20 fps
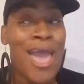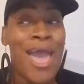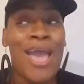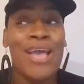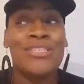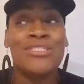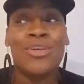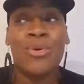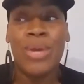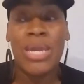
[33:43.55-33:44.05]

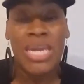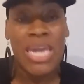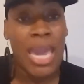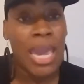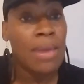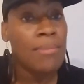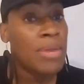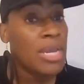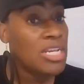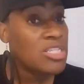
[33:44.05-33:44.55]
And so he
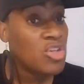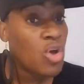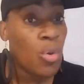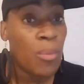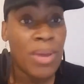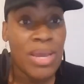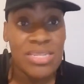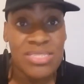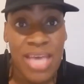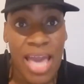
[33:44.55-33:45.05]
came and he
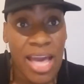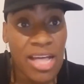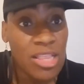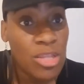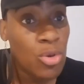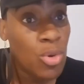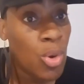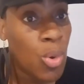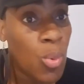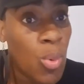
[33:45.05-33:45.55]
told me
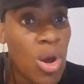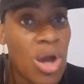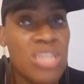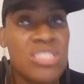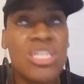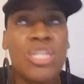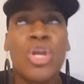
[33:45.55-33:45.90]
exactly who it was.